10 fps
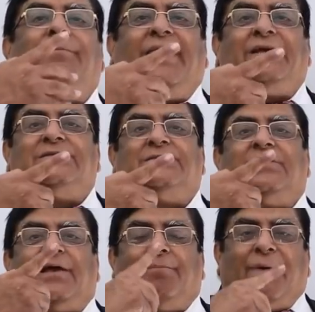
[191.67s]
makes
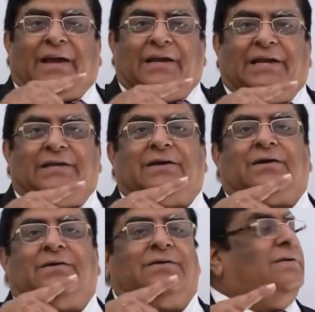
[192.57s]
a
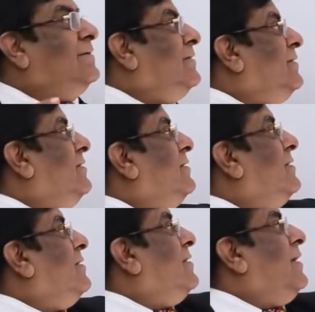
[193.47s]
magnetic
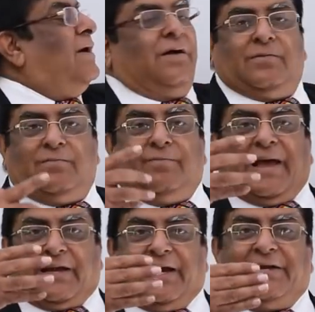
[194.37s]
uh,
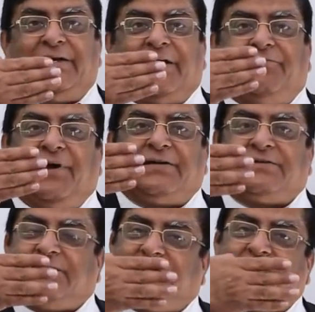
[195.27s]
magnetic
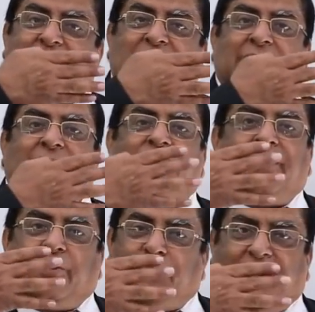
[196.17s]
effect in the
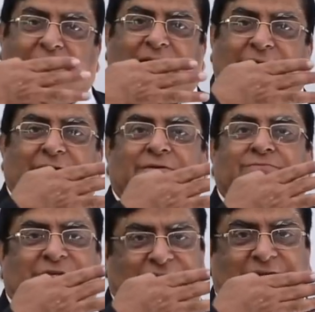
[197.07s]
ferromagnetic
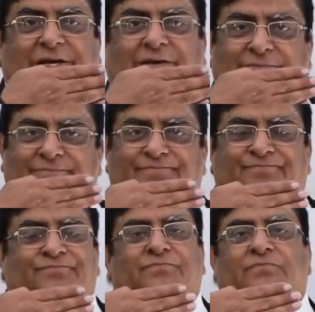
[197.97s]
material
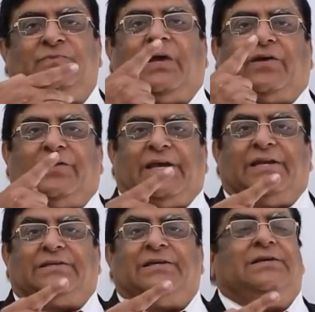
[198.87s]
they
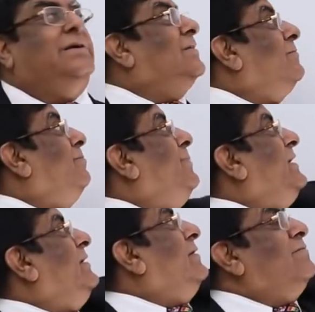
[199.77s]
created
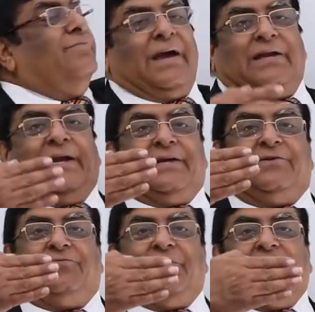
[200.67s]
B
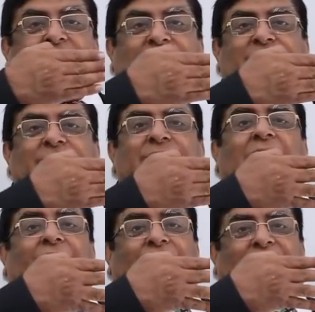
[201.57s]
magnetic field
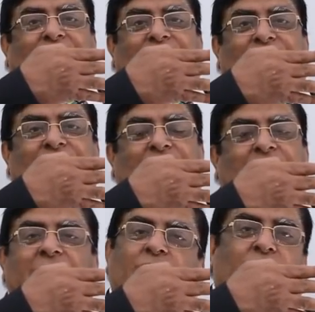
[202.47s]
100
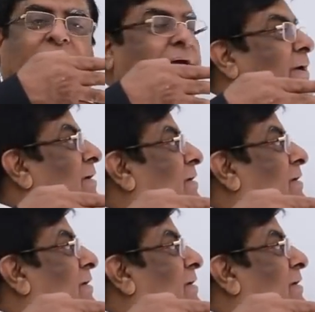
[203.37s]
okay